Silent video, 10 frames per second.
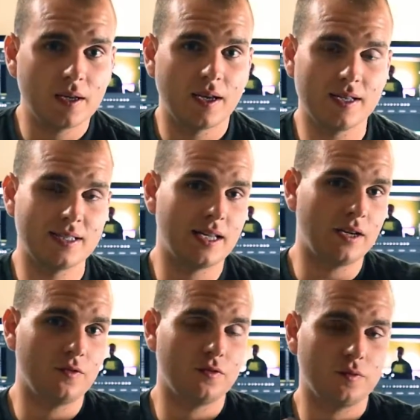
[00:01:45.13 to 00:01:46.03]
instead
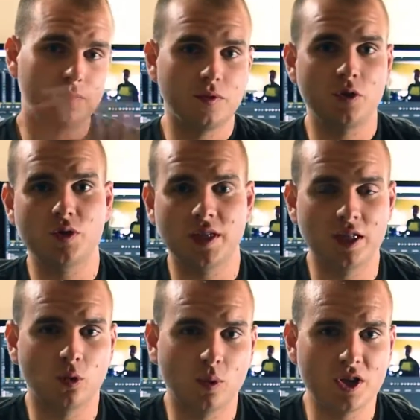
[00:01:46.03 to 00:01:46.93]
of using
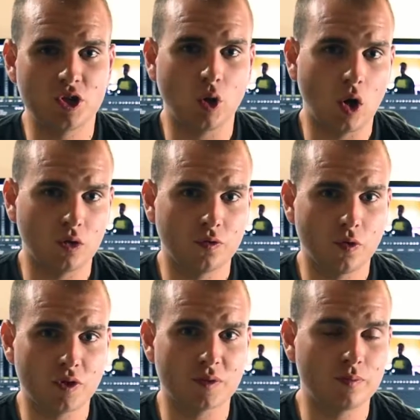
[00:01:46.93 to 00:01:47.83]
the original
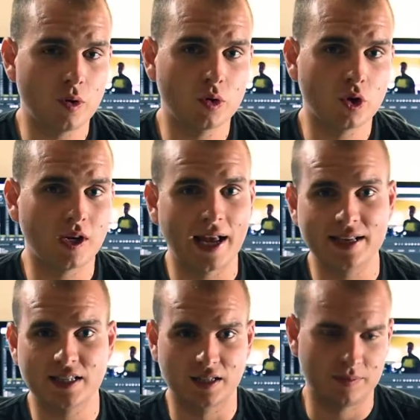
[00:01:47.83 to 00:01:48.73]
autofocus motor, it
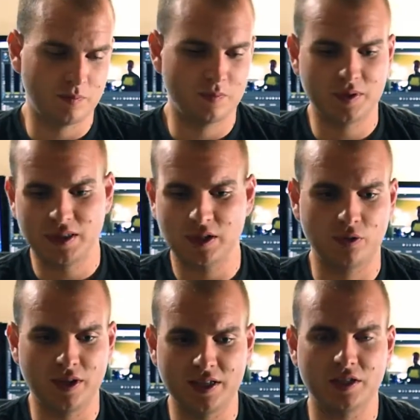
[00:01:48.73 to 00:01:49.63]
has a
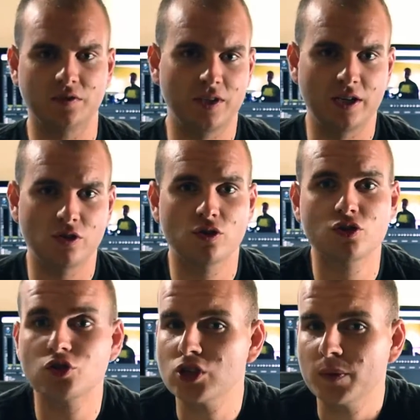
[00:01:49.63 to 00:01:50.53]
series of
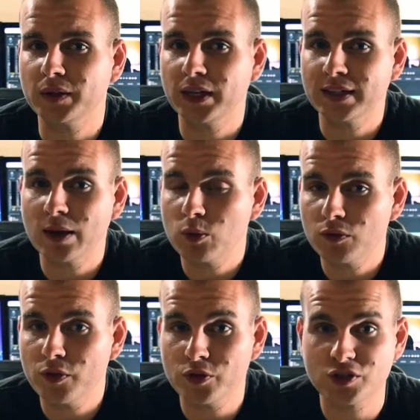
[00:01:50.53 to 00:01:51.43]
gears or something like that where it
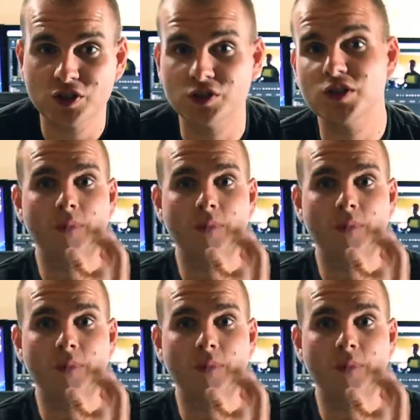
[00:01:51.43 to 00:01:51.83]
focuses.